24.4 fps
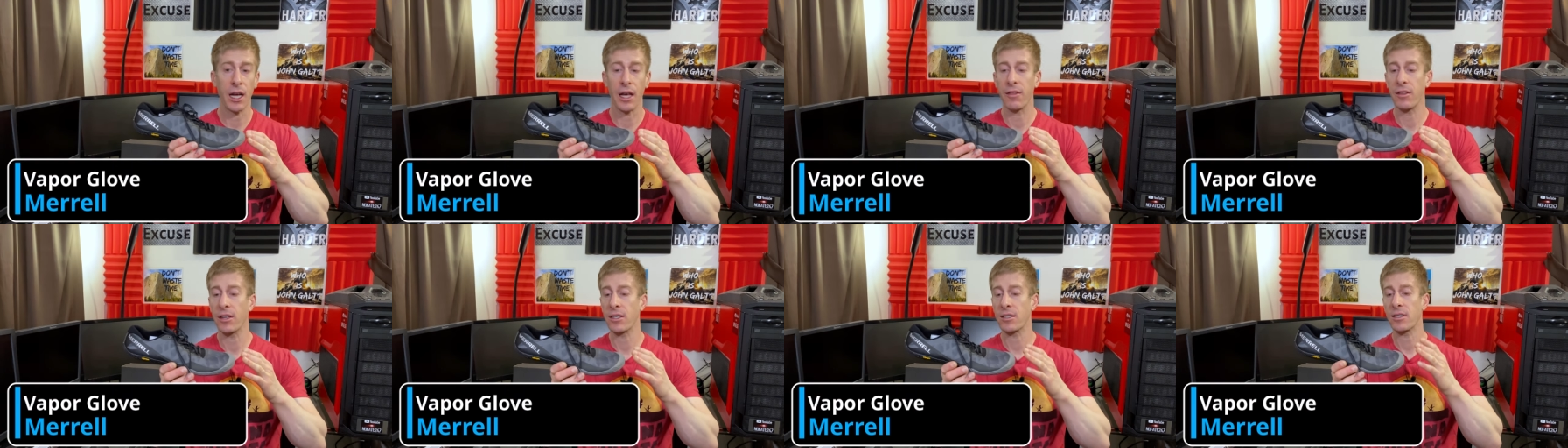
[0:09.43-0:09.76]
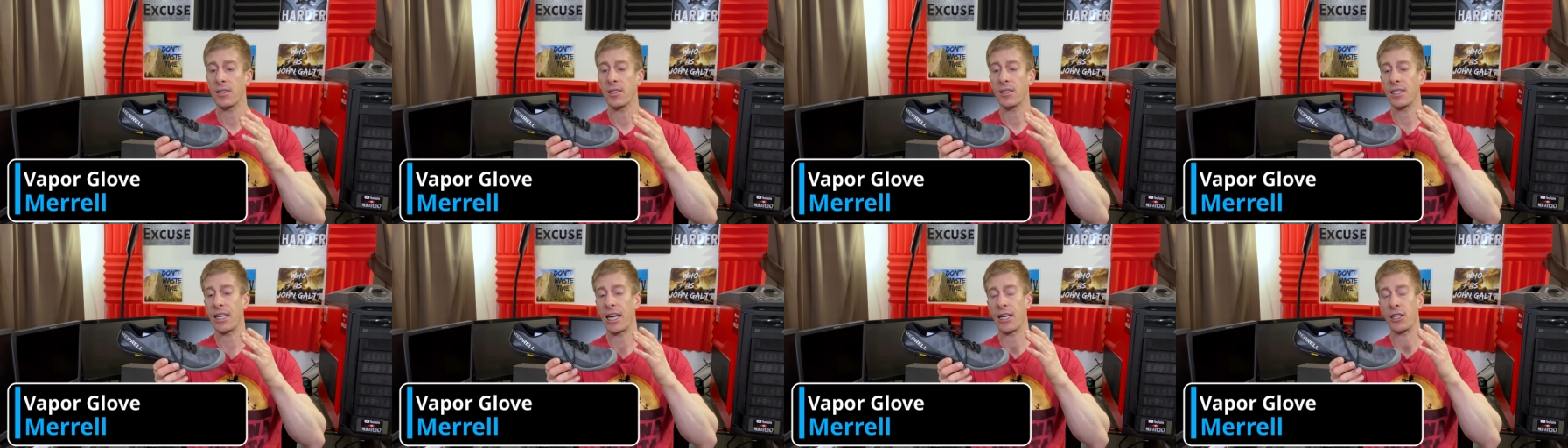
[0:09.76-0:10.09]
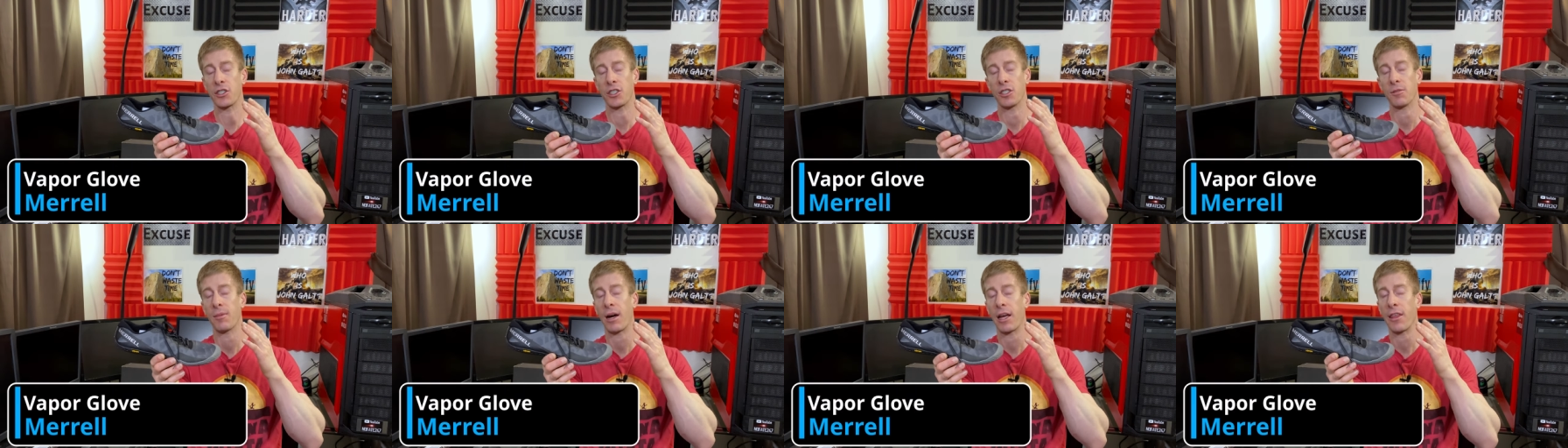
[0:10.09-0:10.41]
and this is
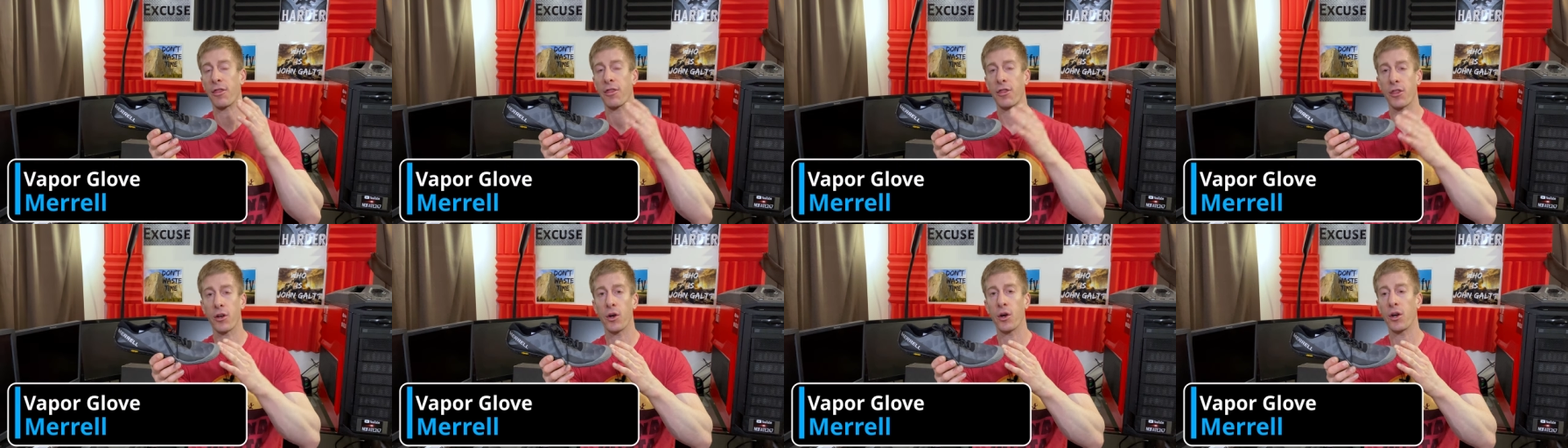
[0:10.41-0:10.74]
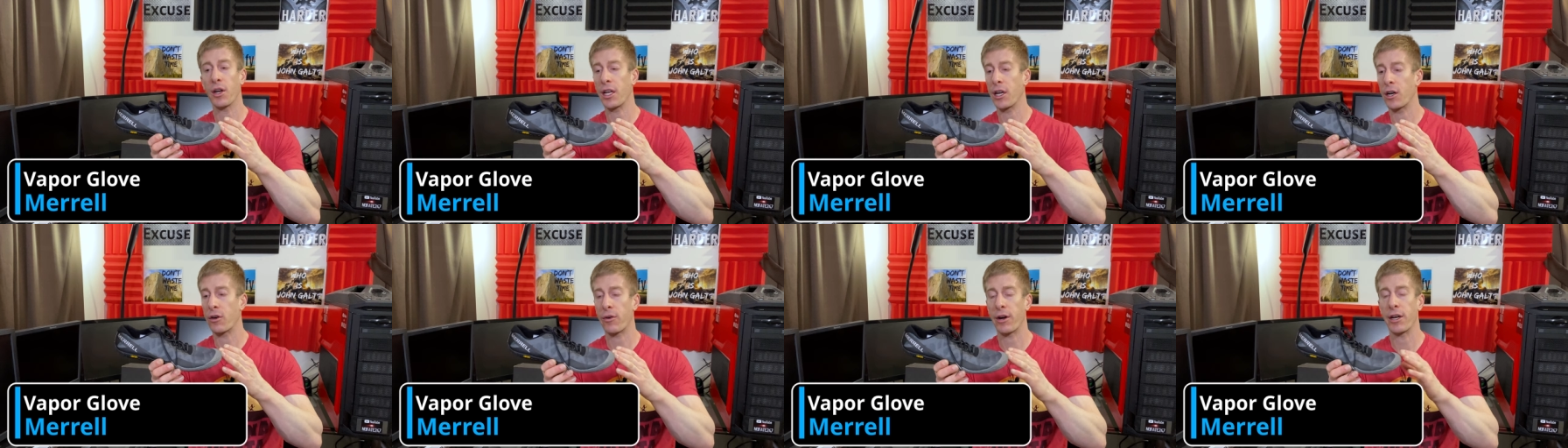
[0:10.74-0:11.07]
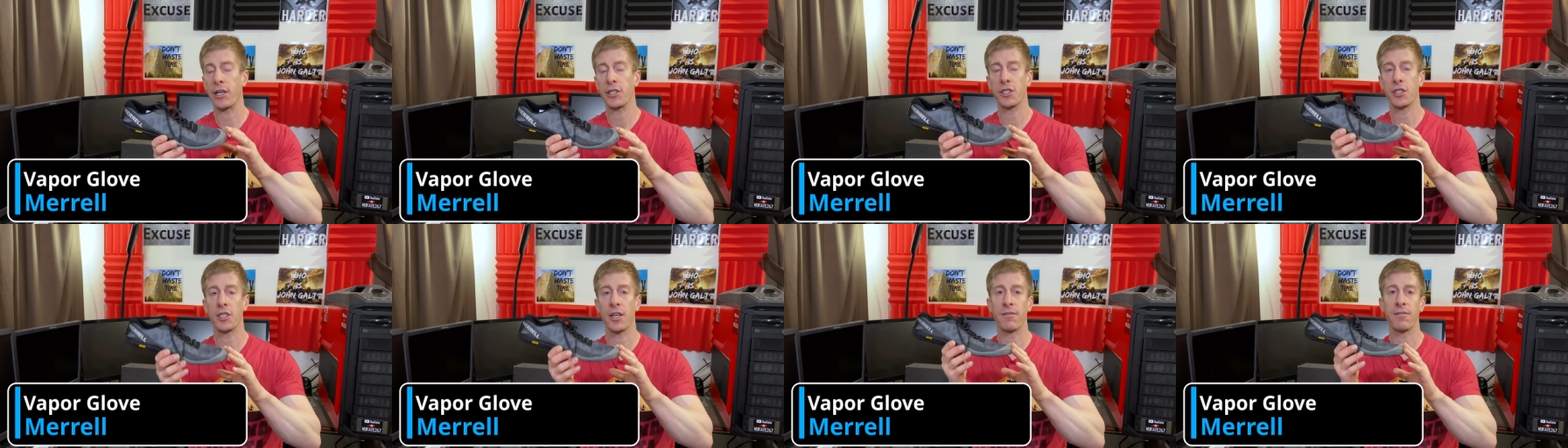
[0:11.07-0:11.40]
actually my third
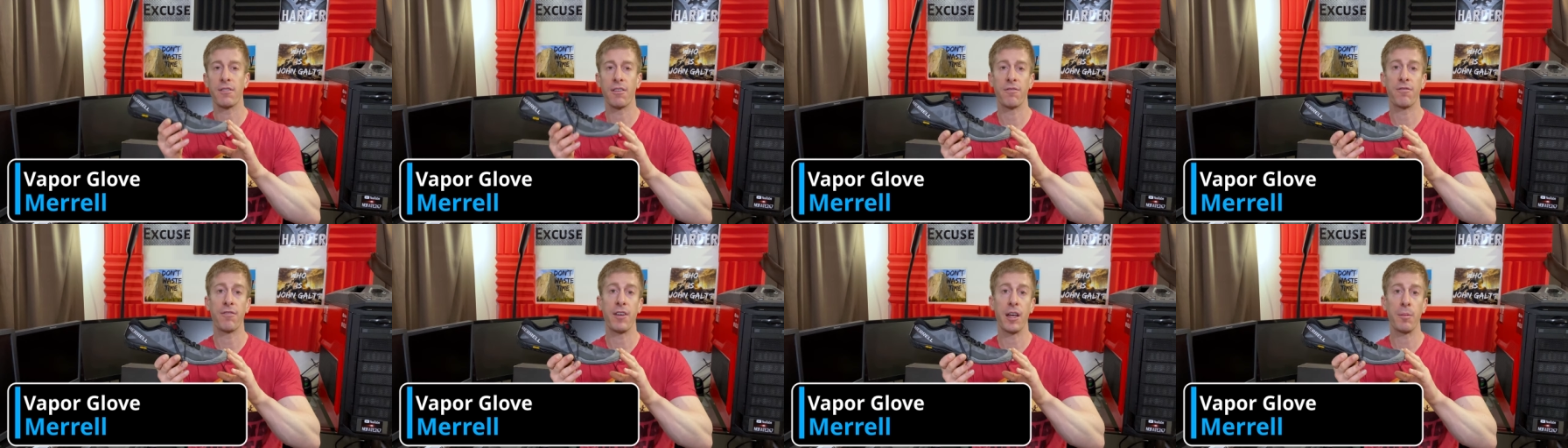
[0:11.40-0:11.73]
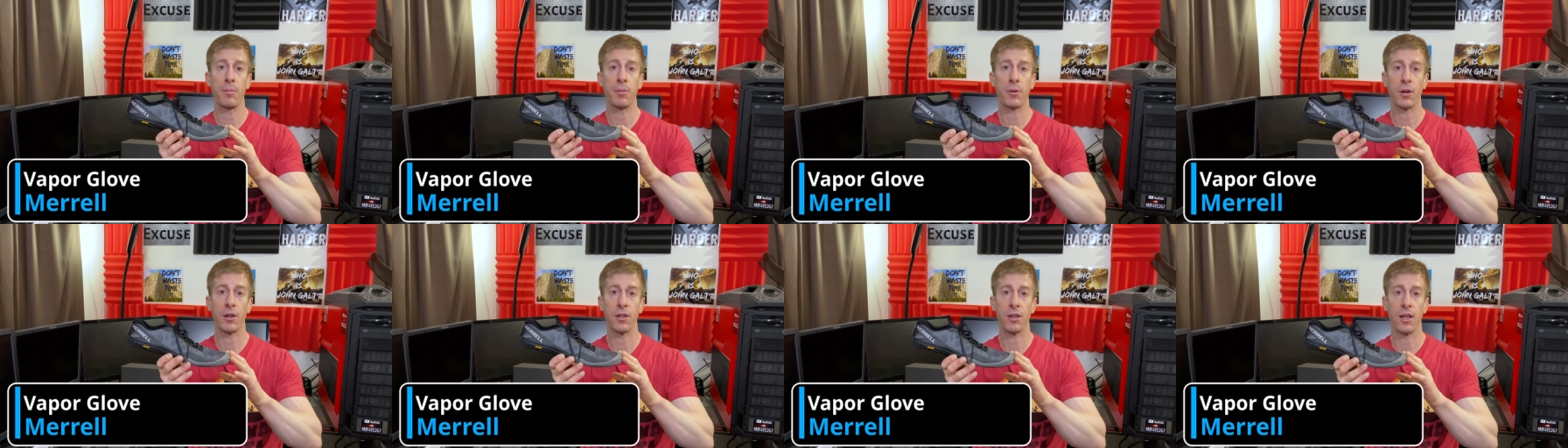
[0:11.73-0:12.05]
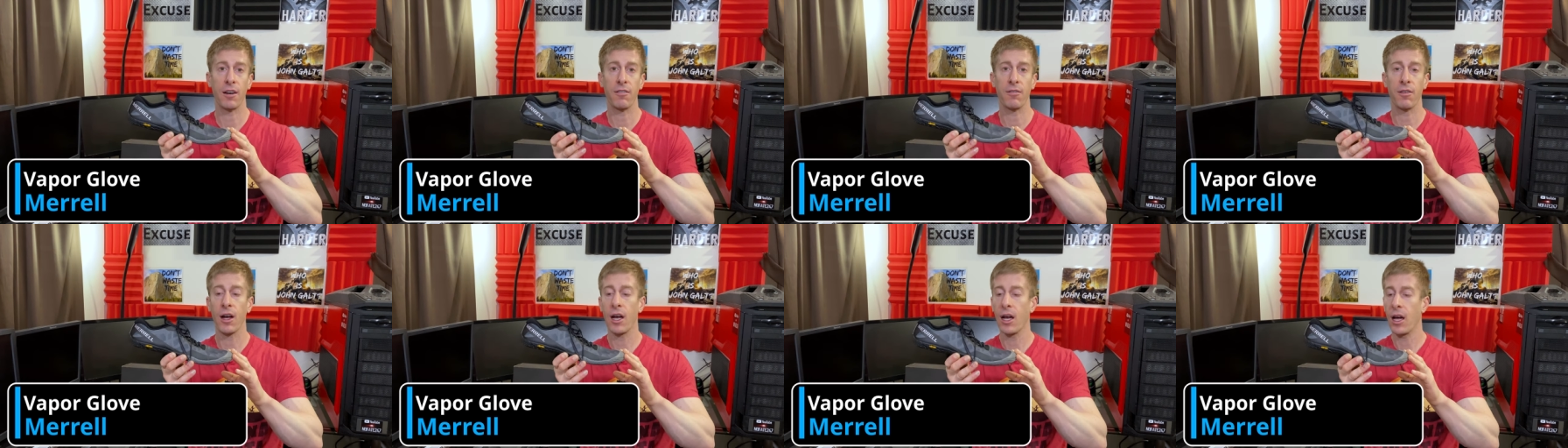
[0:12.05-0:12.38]
iteration of the Vapor
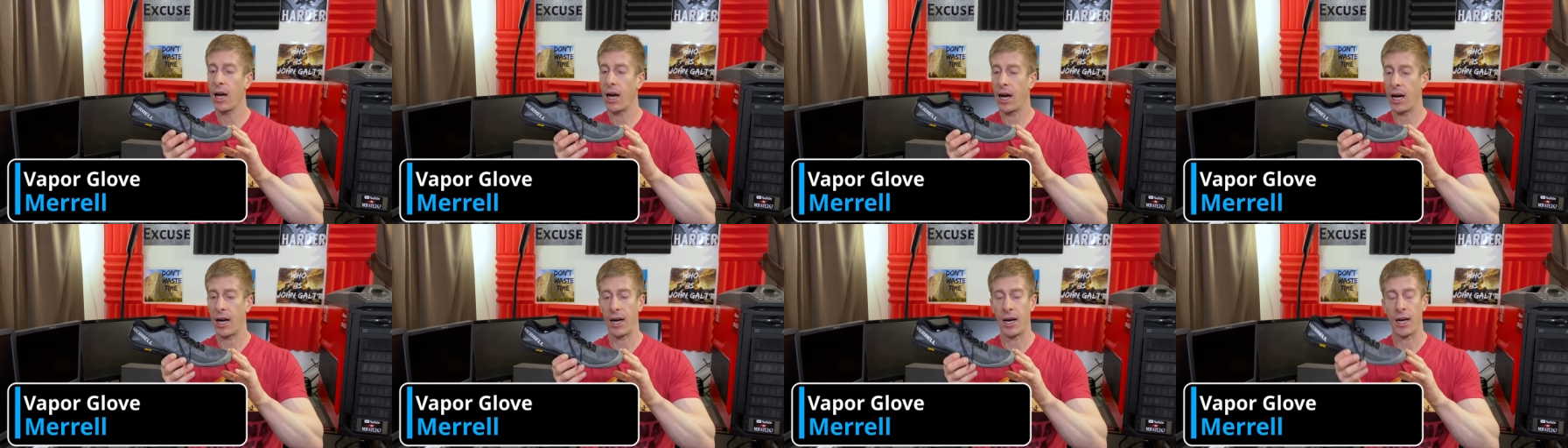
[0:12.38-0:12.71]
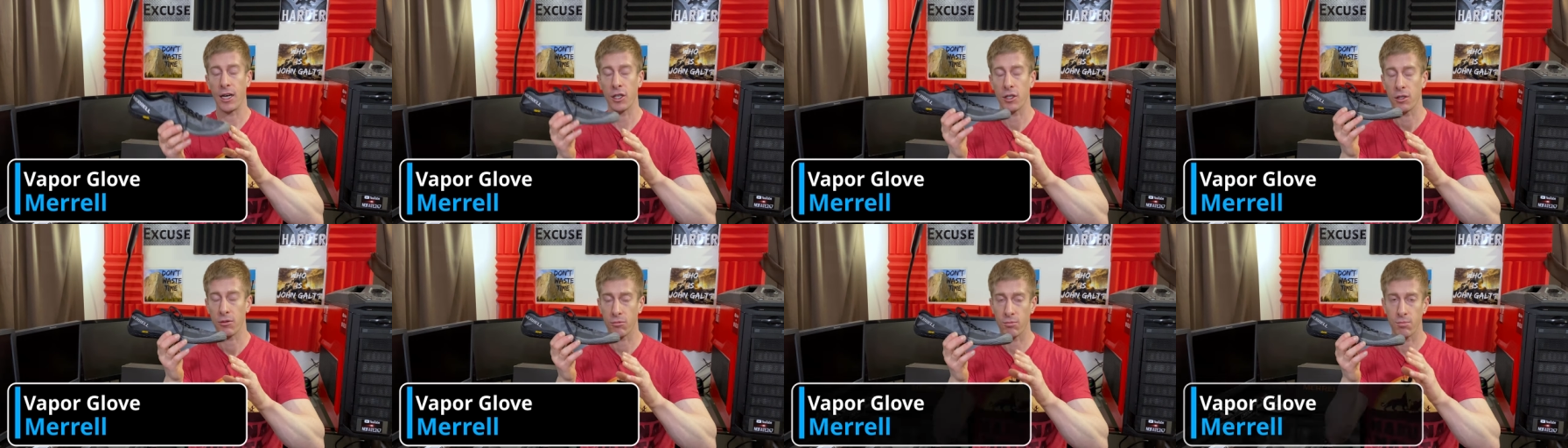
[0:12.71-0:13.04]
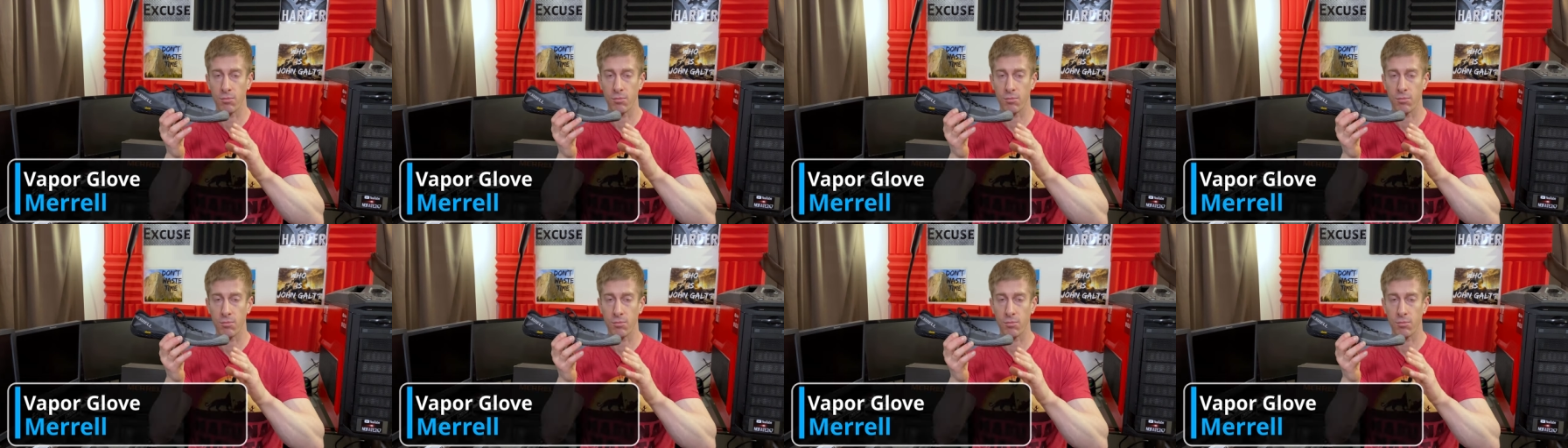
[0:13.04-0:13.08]
Glove uh,